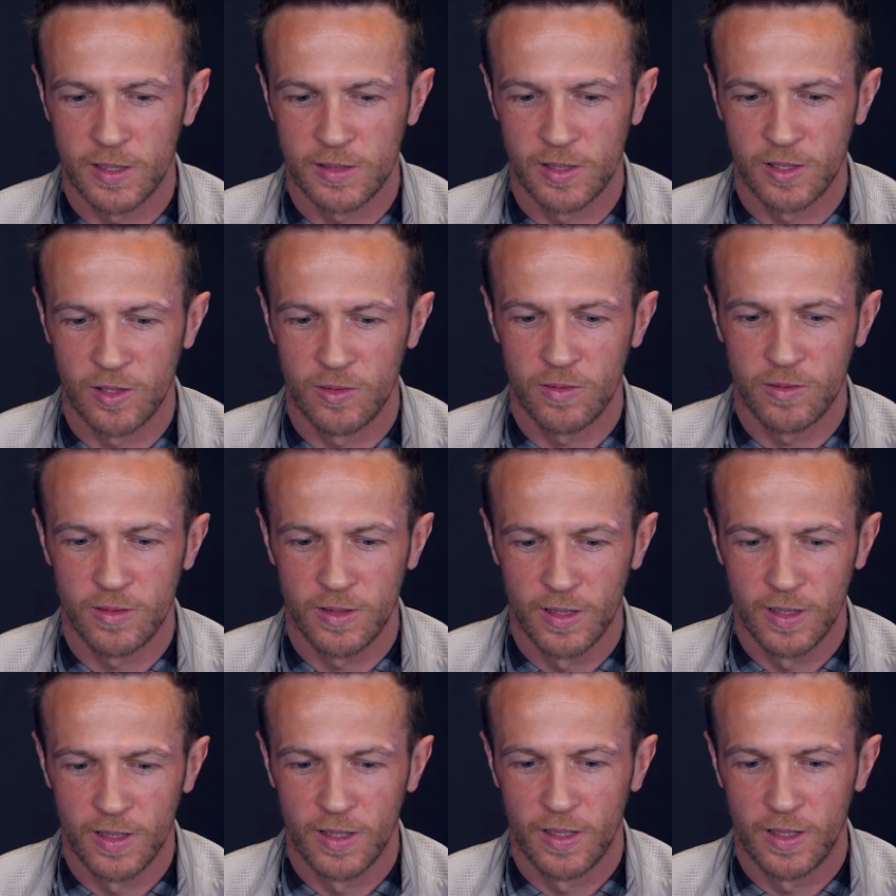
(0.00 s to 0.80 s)
the South,
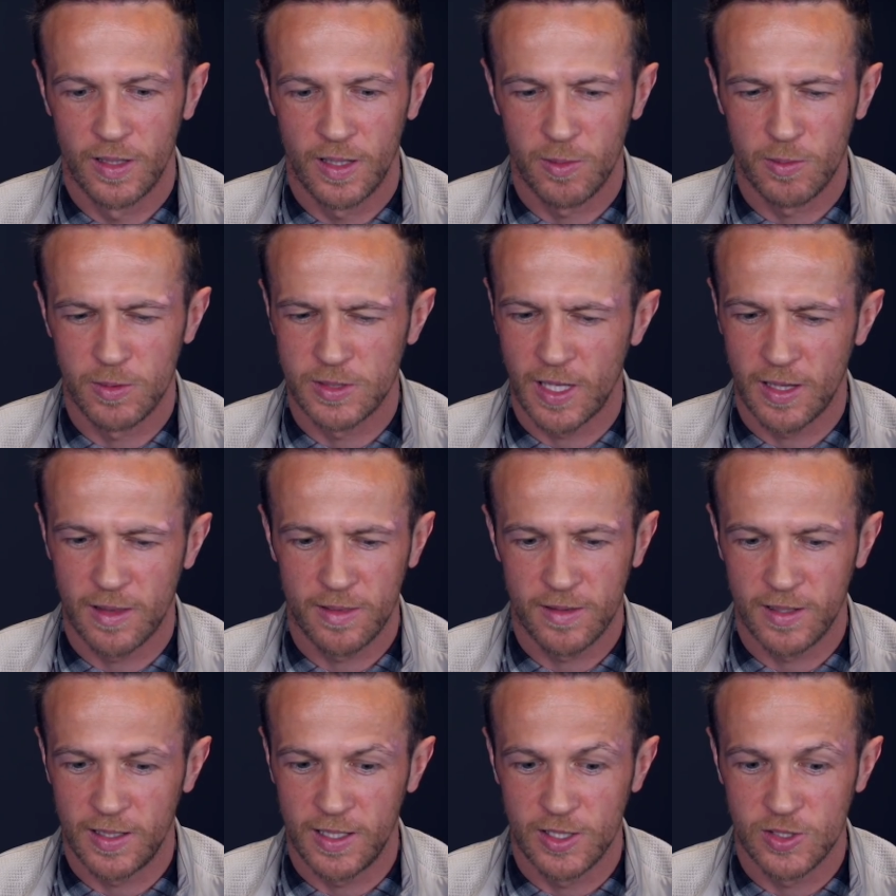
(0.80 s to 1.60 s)
it was a
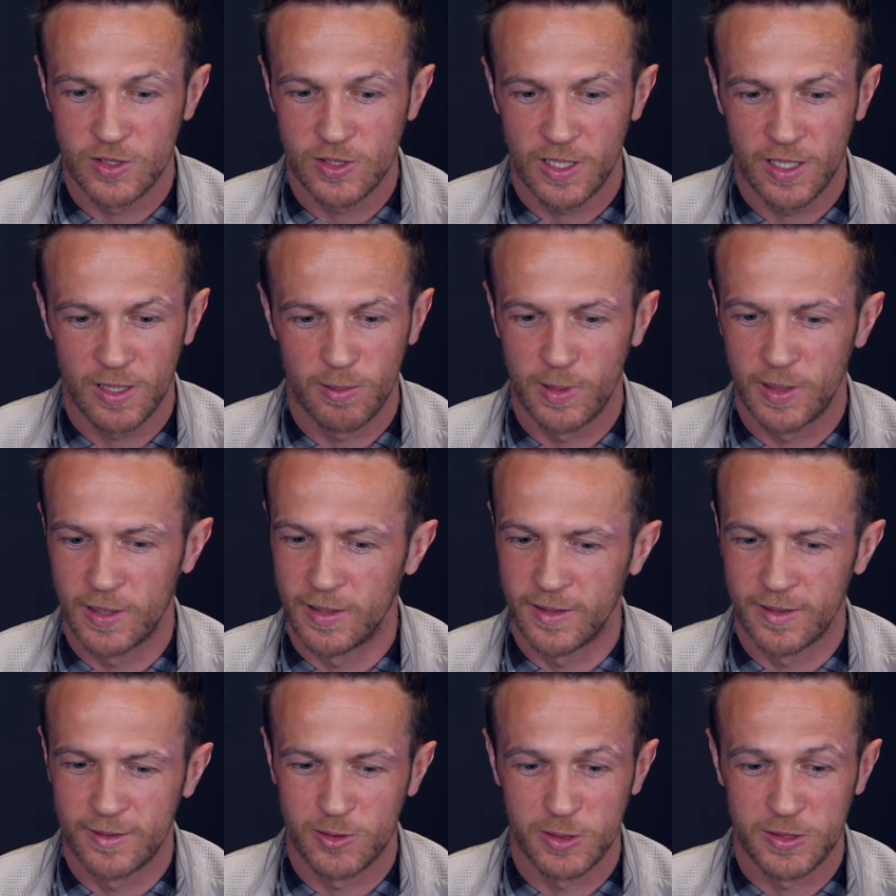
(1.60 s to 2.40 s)
three-each game,
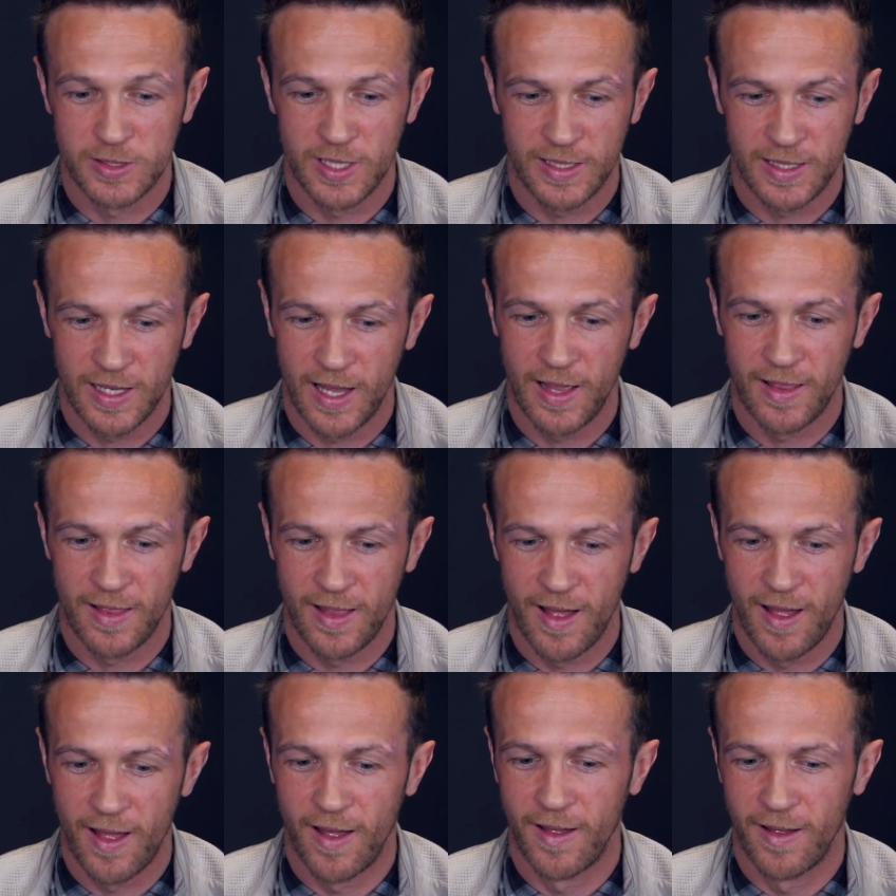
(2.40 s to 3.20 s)
and just to get
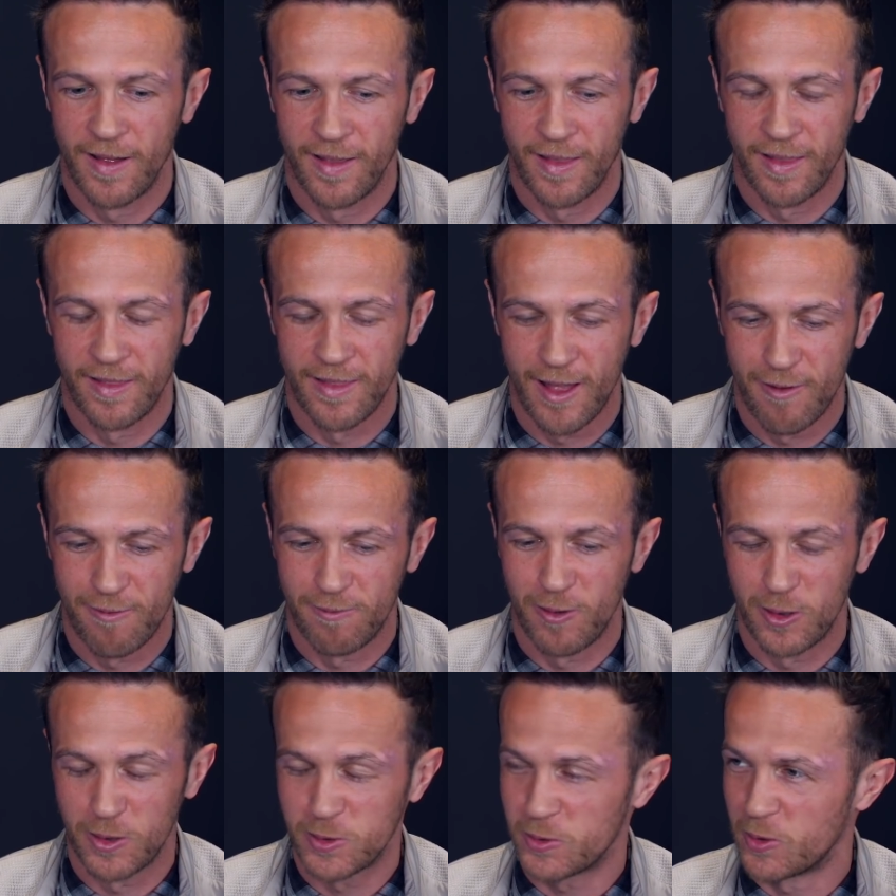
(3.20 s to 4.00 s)
that that
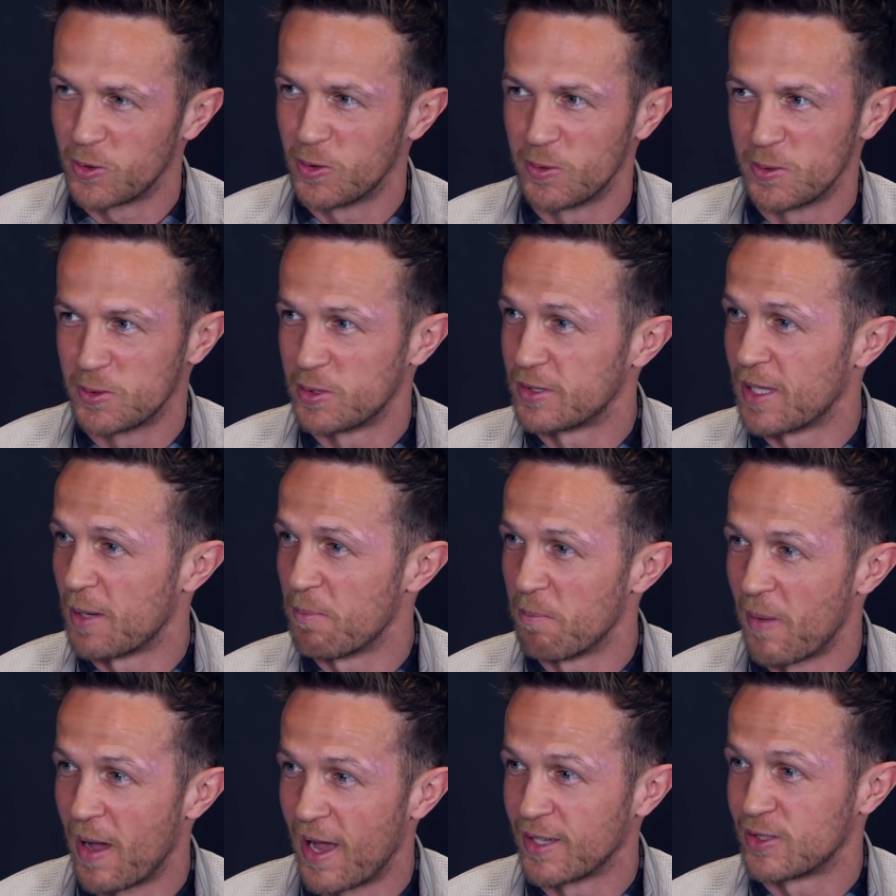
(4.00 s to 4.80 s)
first goal was just a
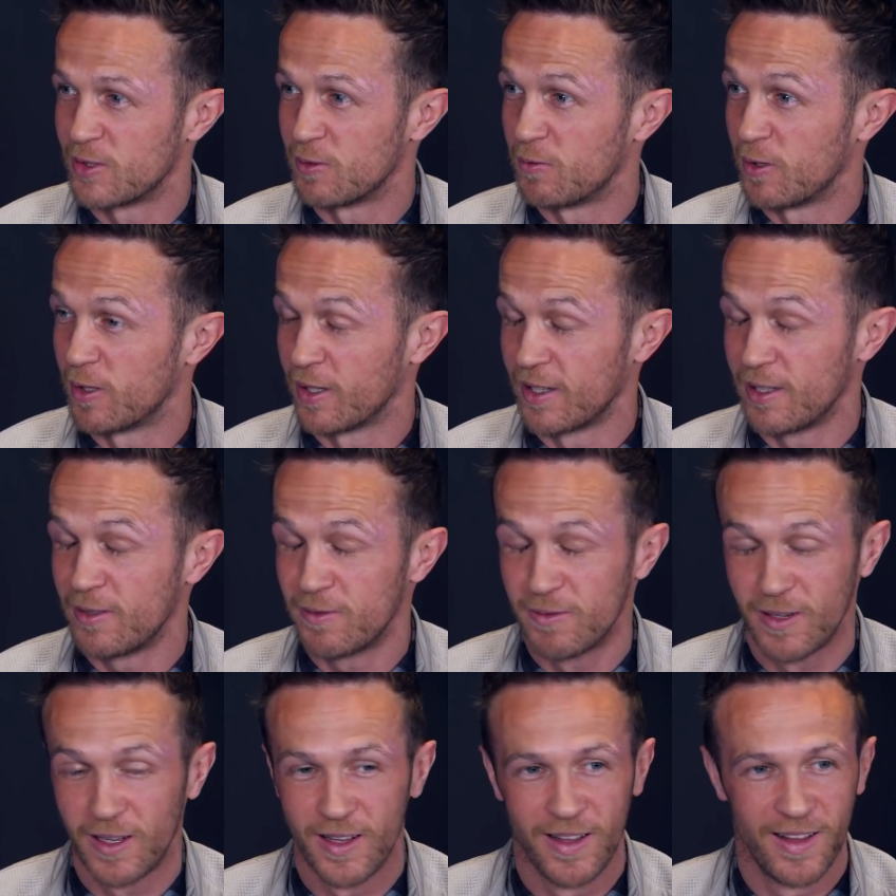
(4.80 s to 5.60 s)
massive
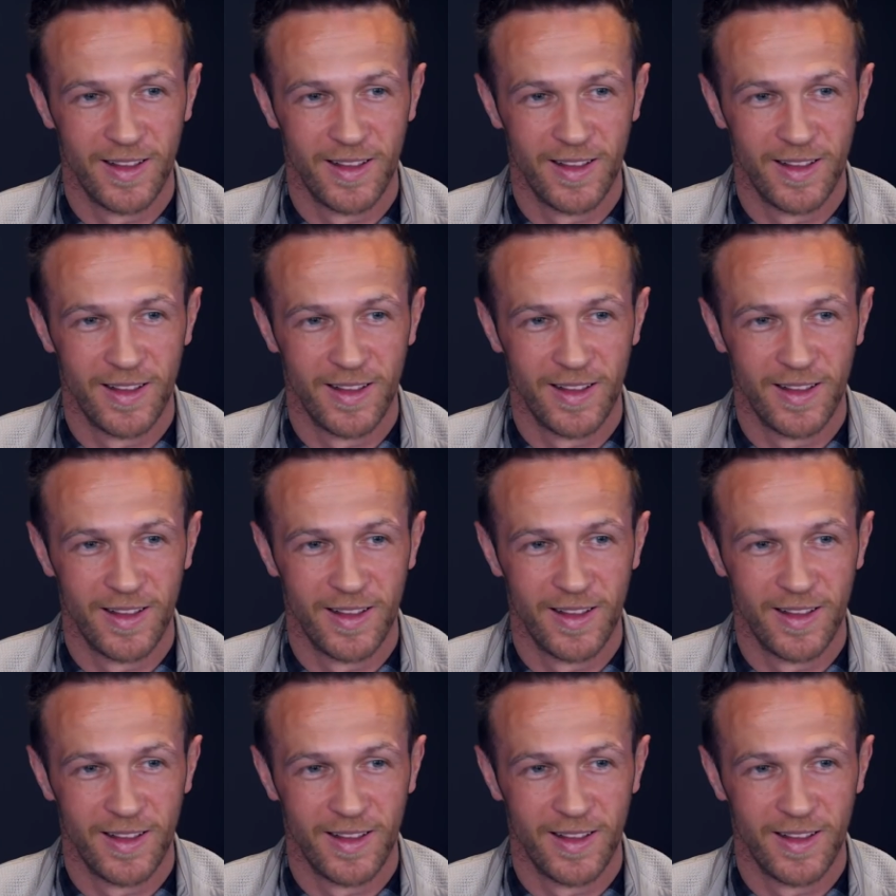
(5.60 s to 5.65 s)
relief.